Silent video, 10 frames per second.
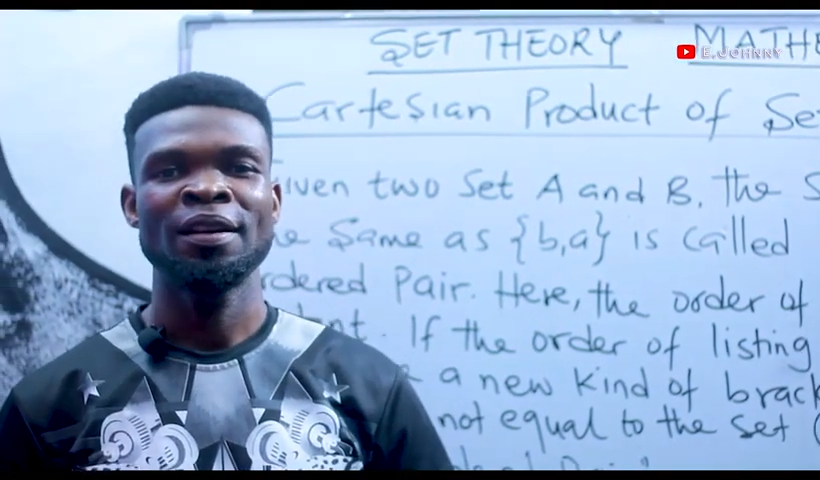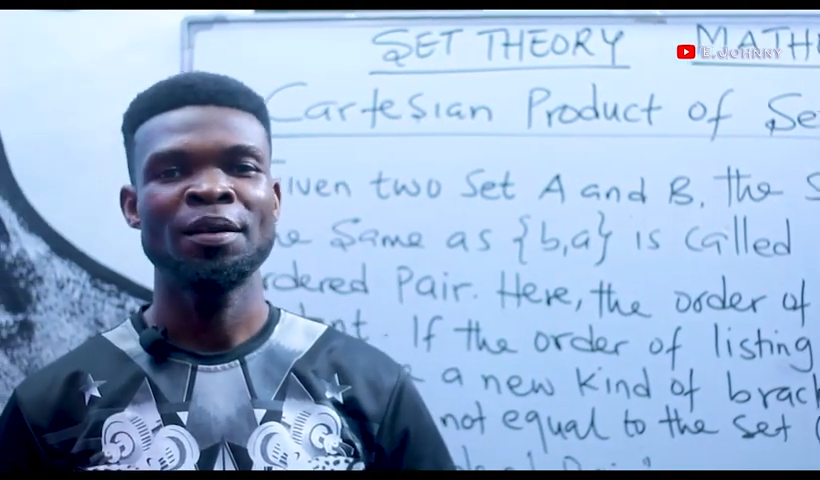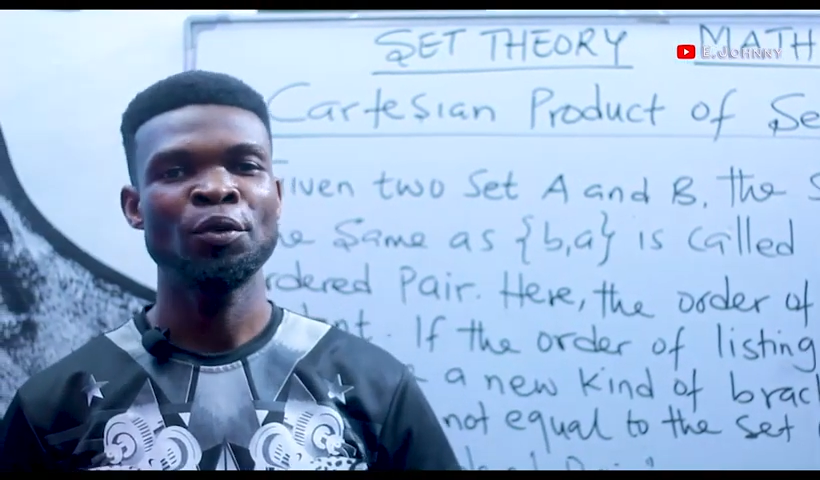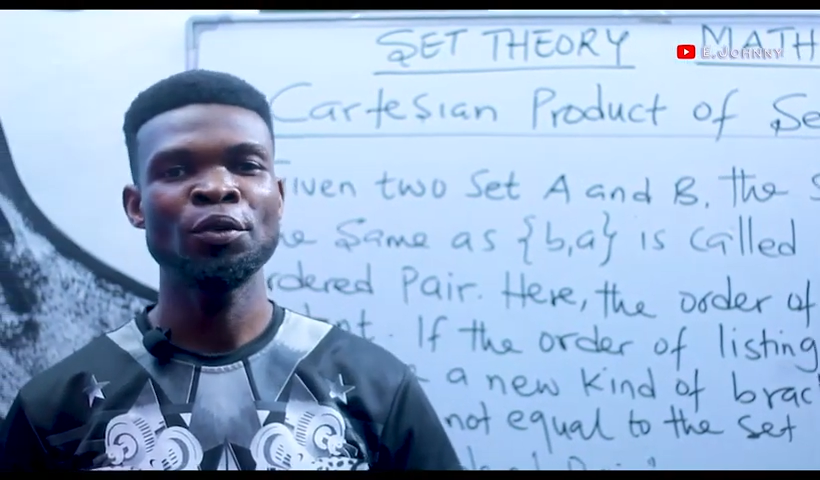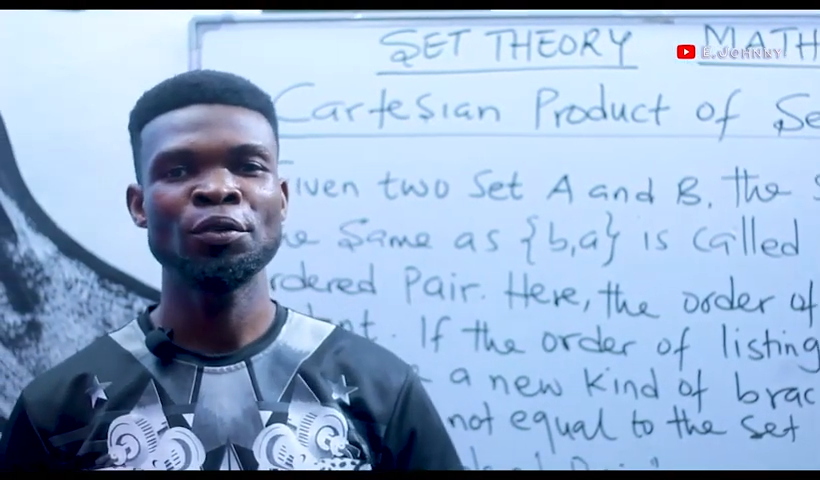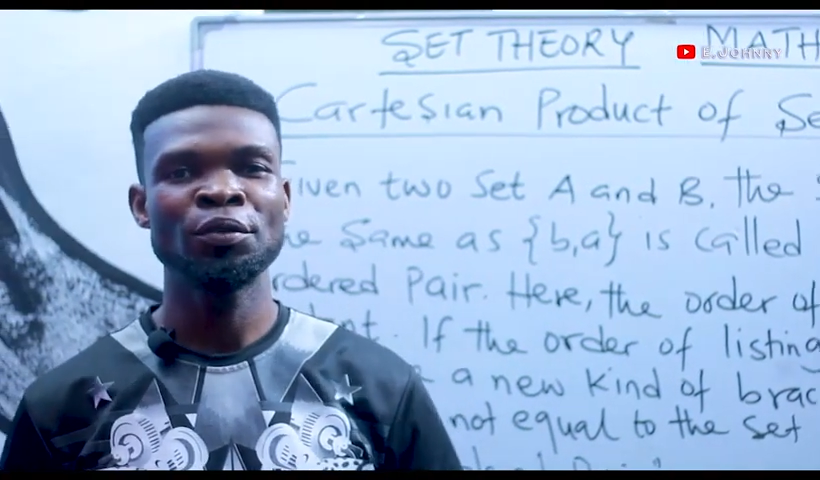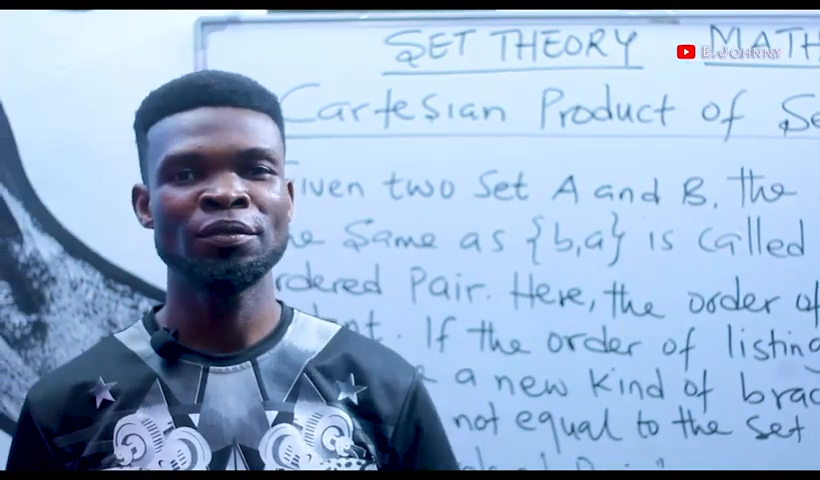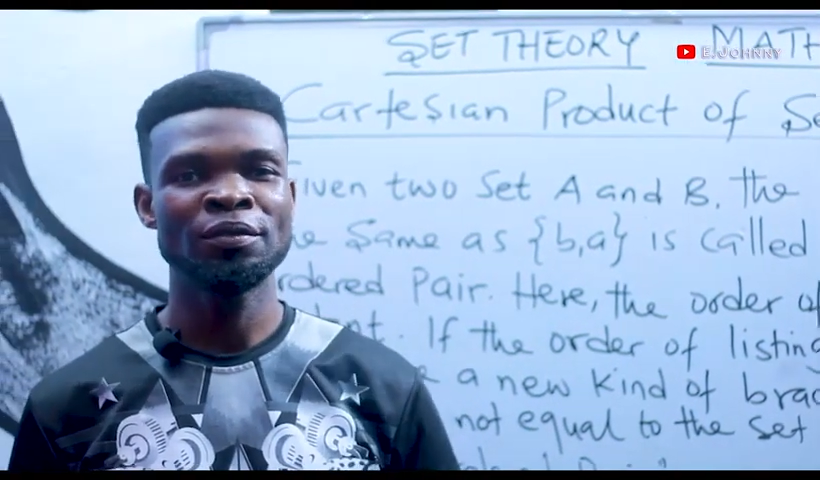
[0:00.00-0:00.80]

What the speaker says: I'm going to